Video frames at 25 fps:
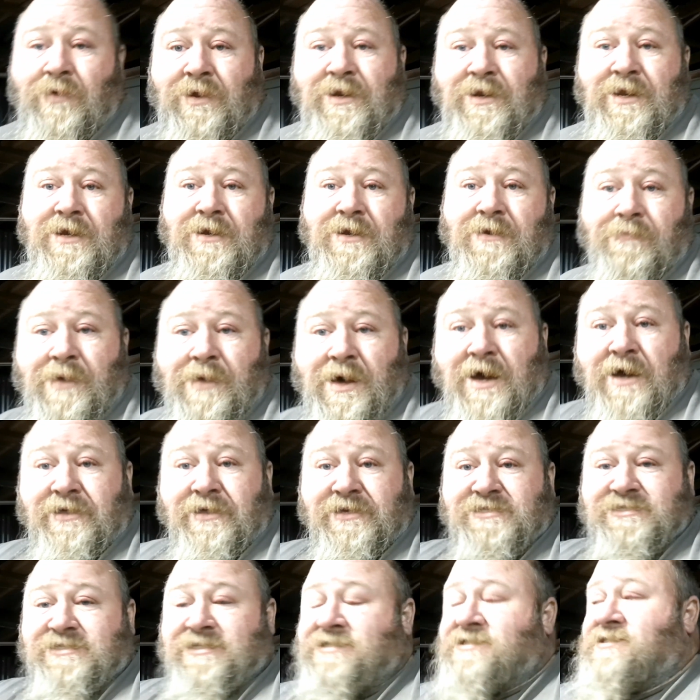we need to mock
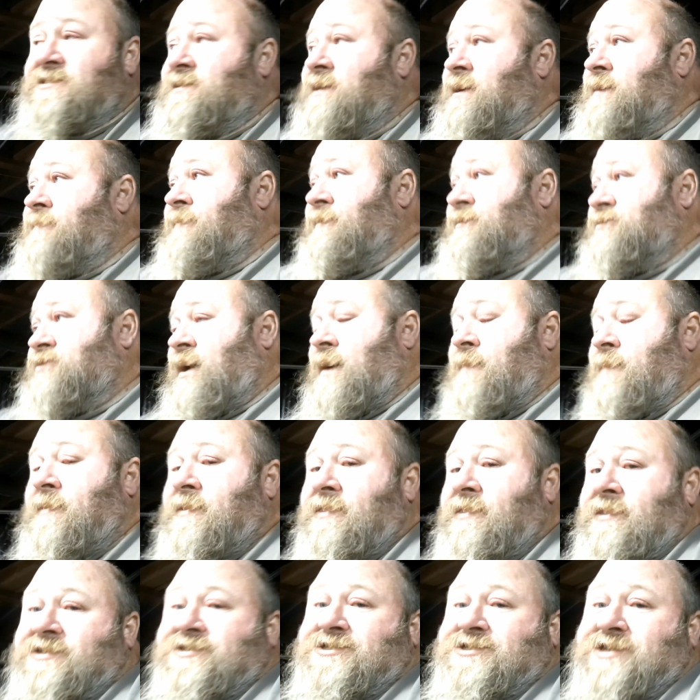this engine up and drop it
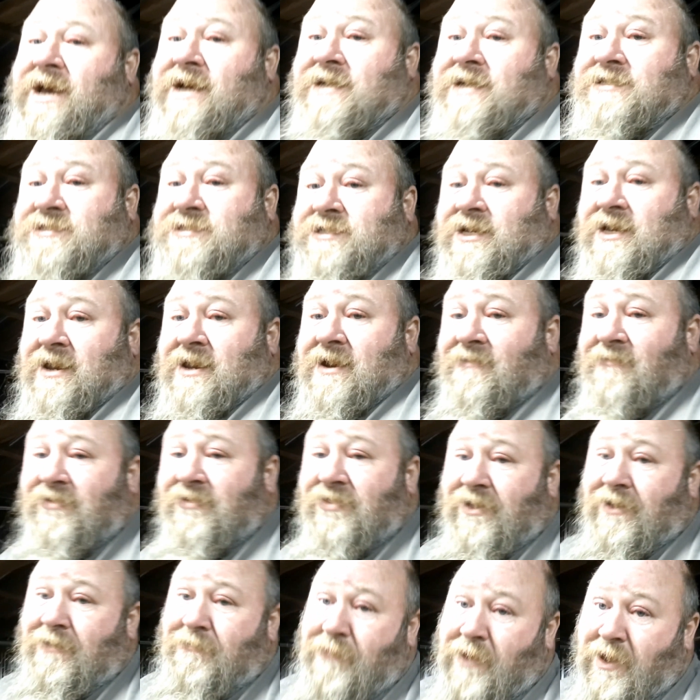in this chassis and get
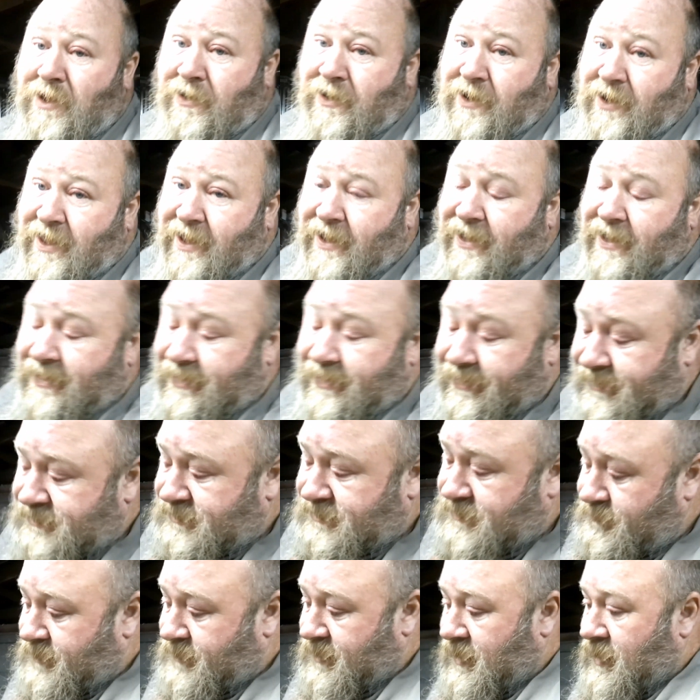everything mounted like it
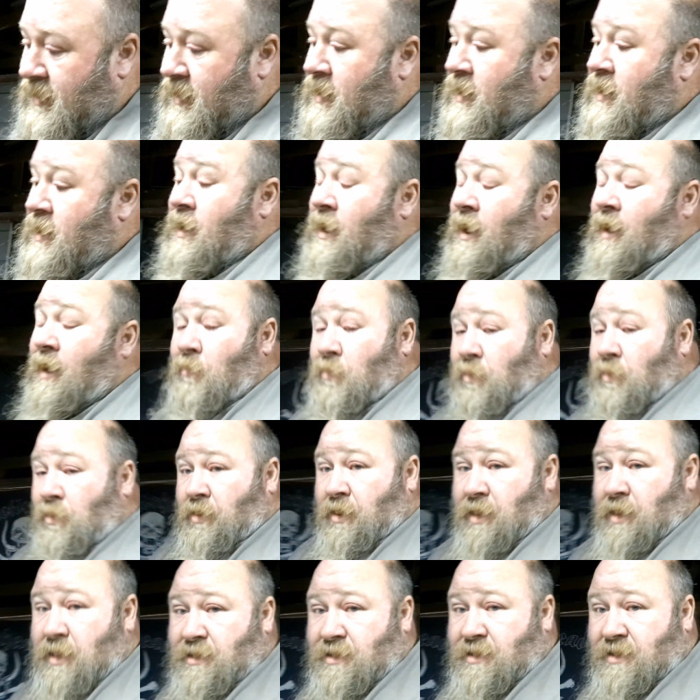needs to be. And we're going
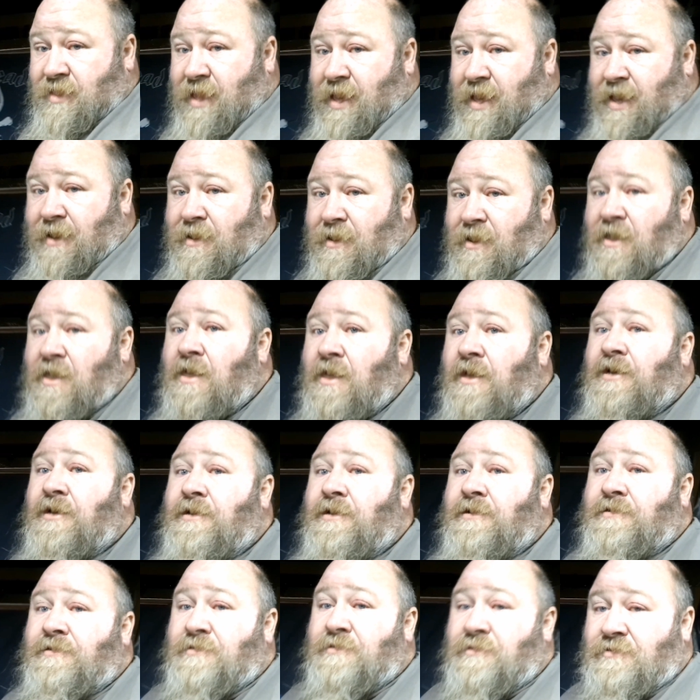to get into that
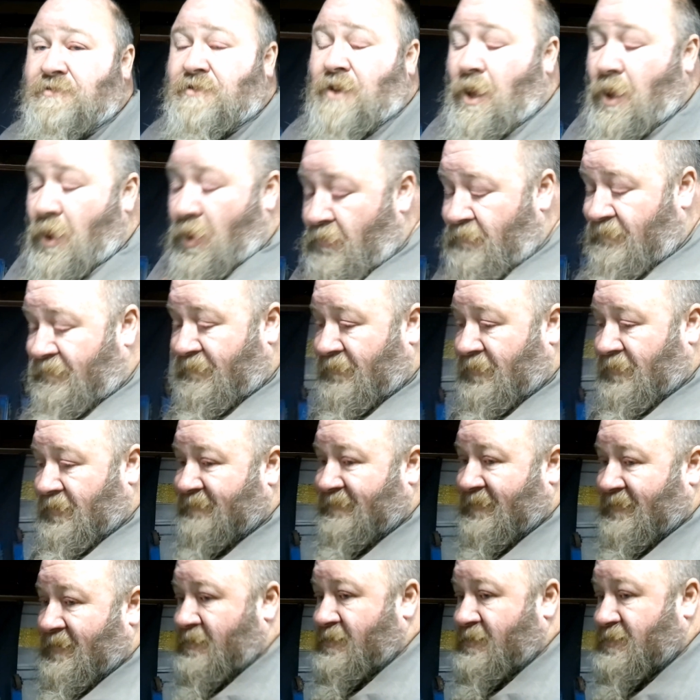hopefully
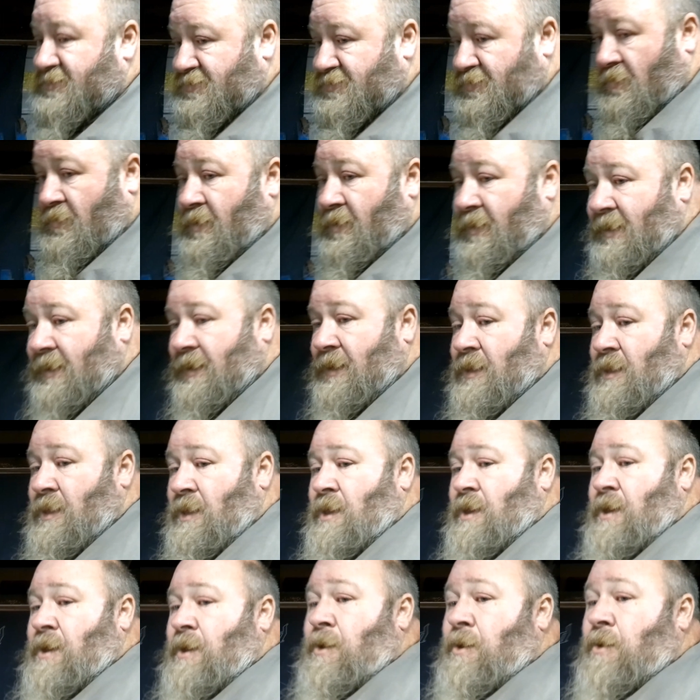very shortly.
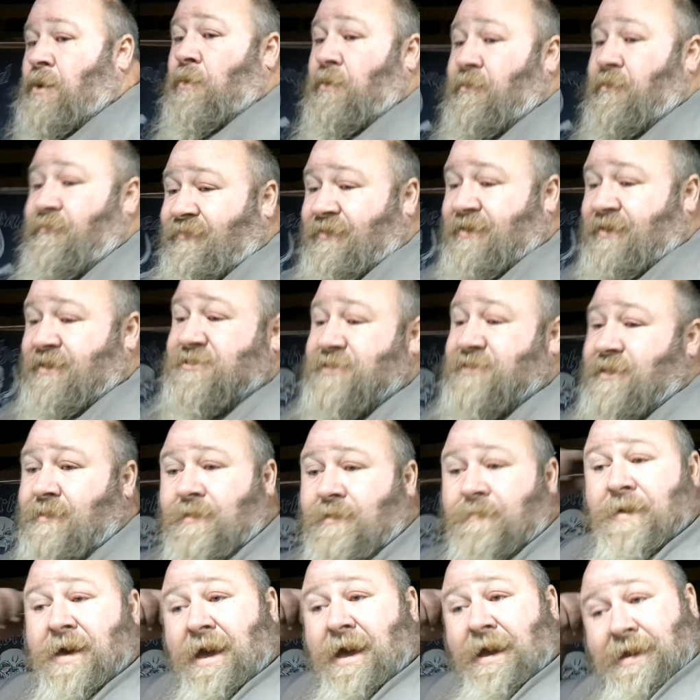We'll finish up
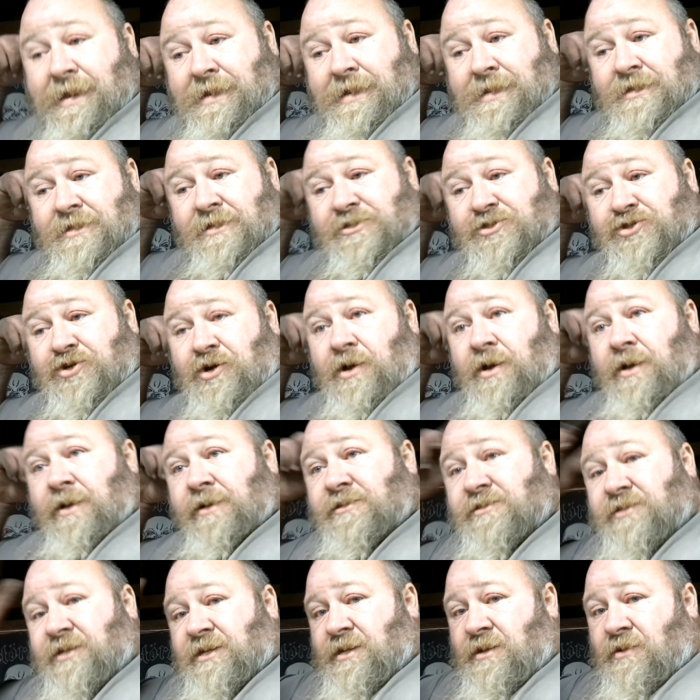the back end of the
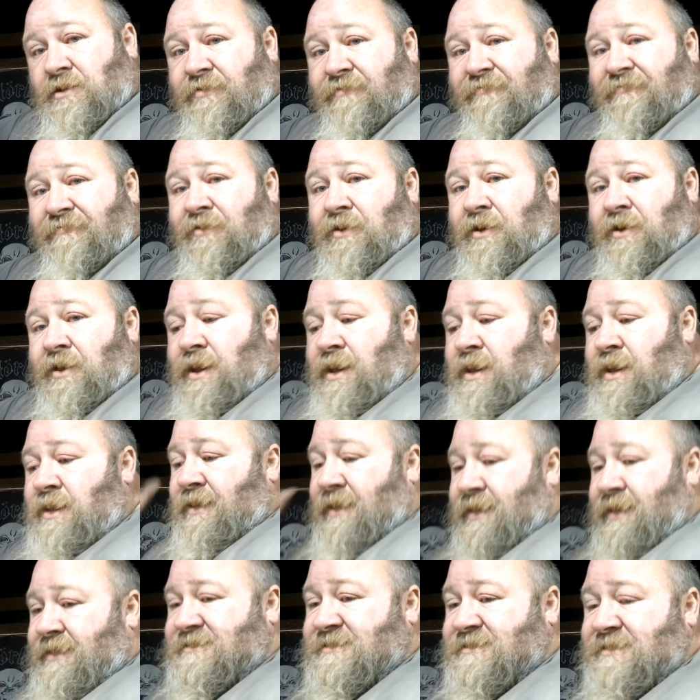truck, get on the front end,
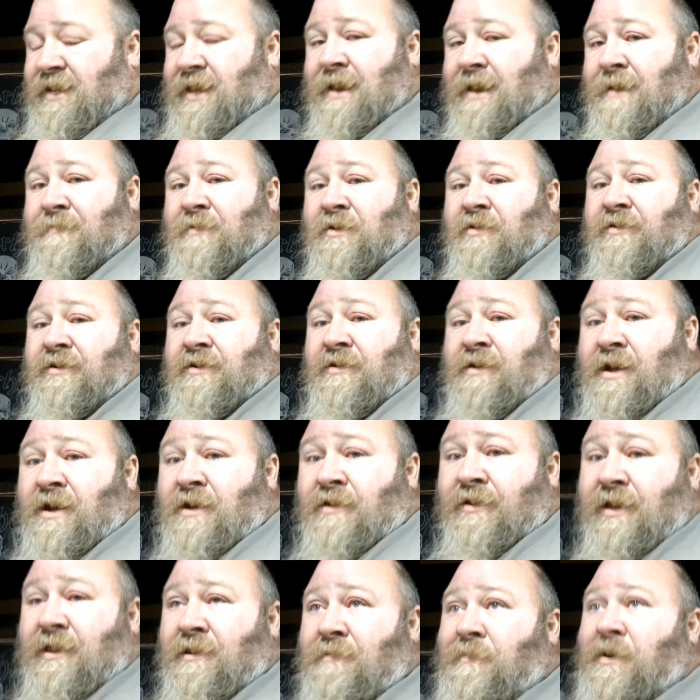get it slammed on the
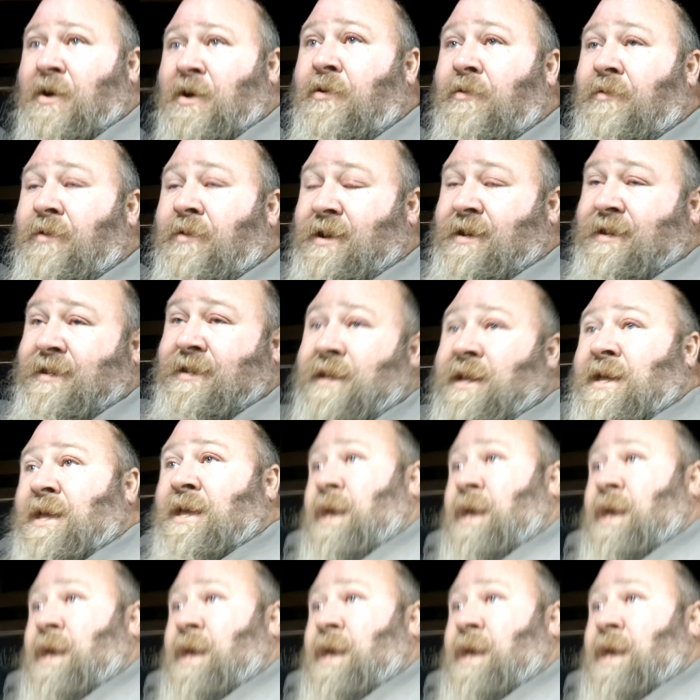ground, get the motor in it,